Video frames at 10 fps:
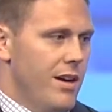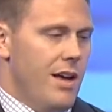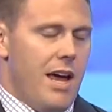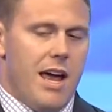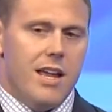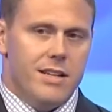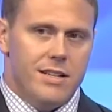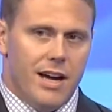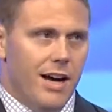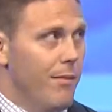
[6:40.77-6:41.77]
And
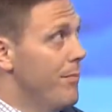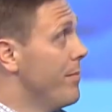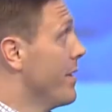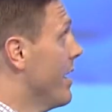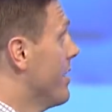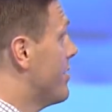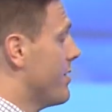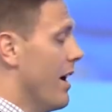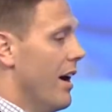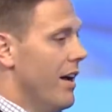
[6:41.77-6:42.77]
it's
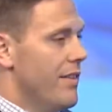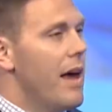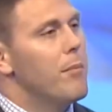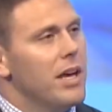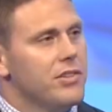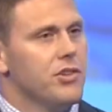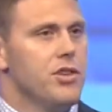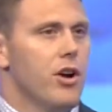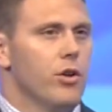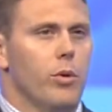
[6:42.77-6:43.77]
that message
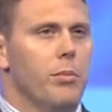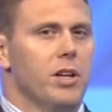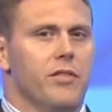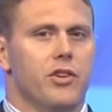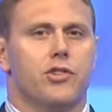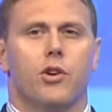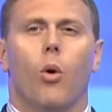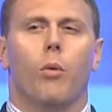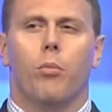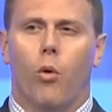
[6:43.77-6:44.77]
there that we believe is
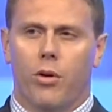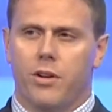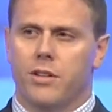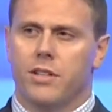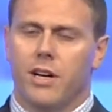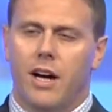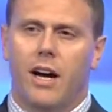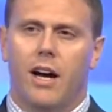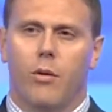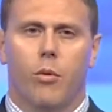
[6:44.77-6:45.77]
so important
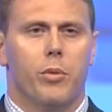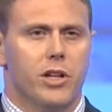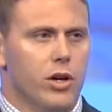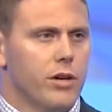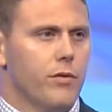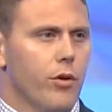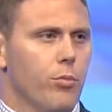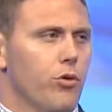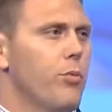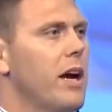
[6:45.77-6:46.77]
when we look for
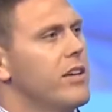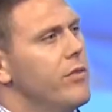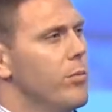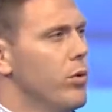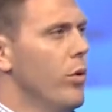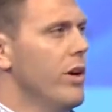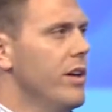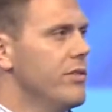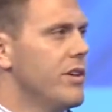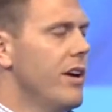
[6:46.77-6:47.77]
prospective
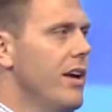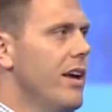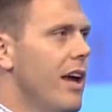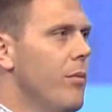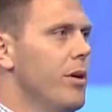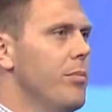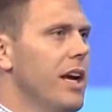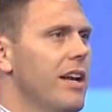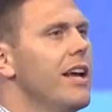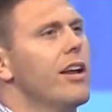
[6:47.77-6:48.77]
employees and we
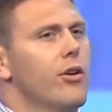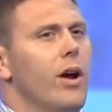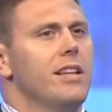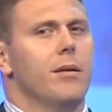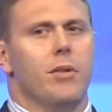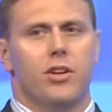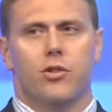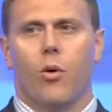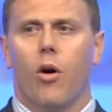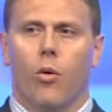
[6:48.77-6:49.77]
begin to integrate them
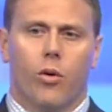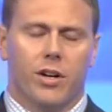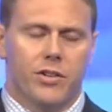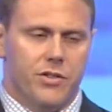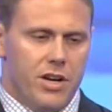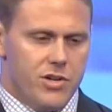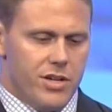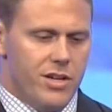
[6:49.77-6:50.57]
into our organization.